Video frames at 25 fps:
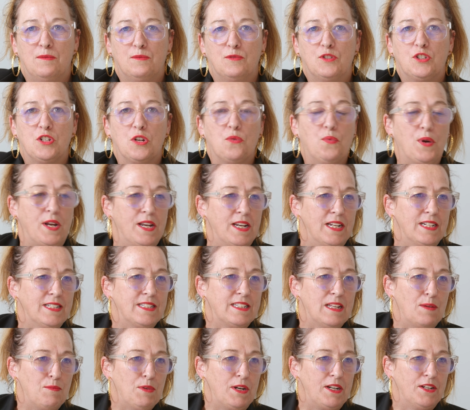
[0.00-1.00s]
do we need
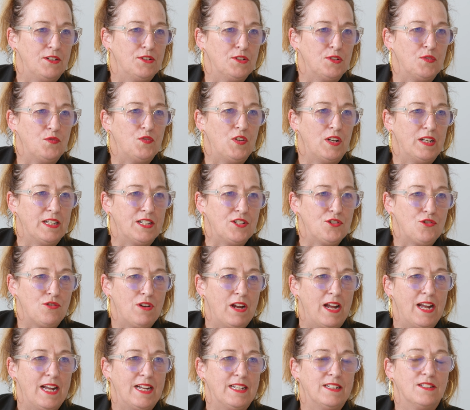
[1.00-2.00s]
someone who's fully
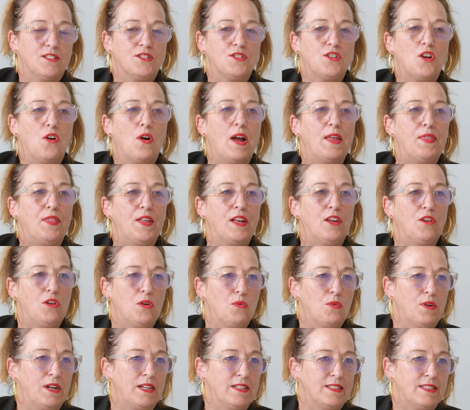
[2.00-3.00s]
trained? So I think you
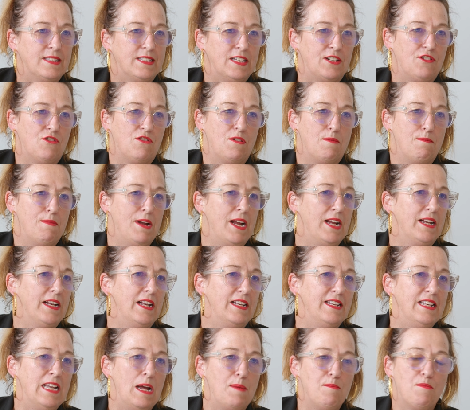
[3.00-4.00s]
will consider a
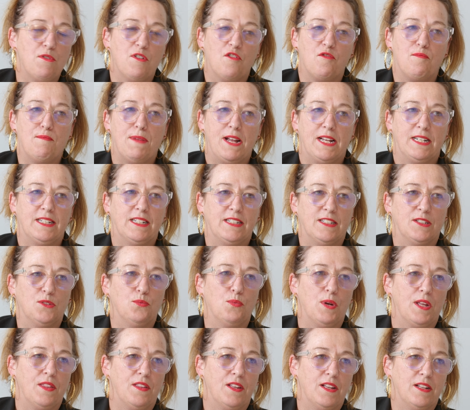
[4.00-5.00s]
number of matters
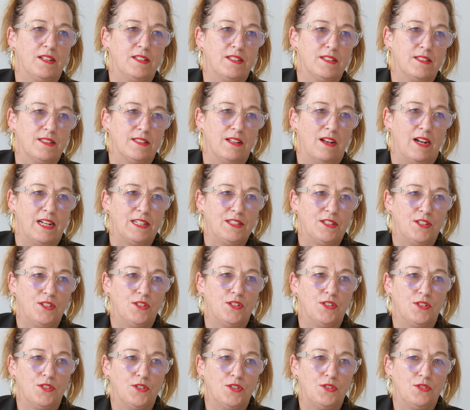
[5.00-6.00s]
whether you decide to
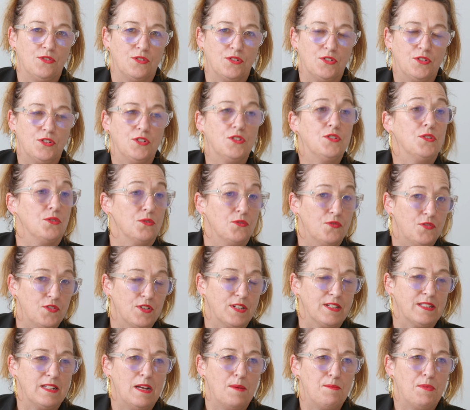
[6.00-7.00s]
use your internal, for
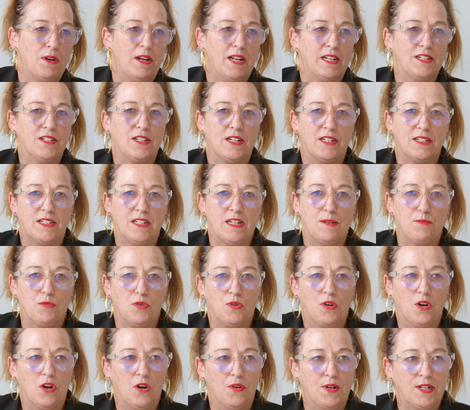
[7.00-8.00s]
example, HR team, or
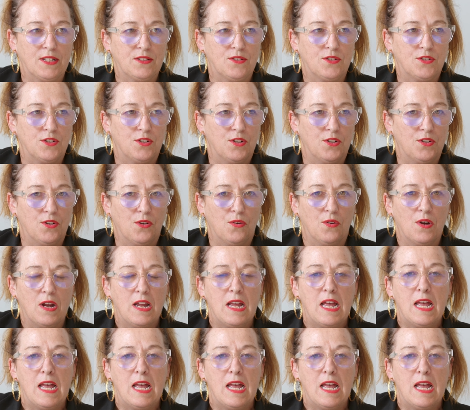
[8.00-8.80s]
go external.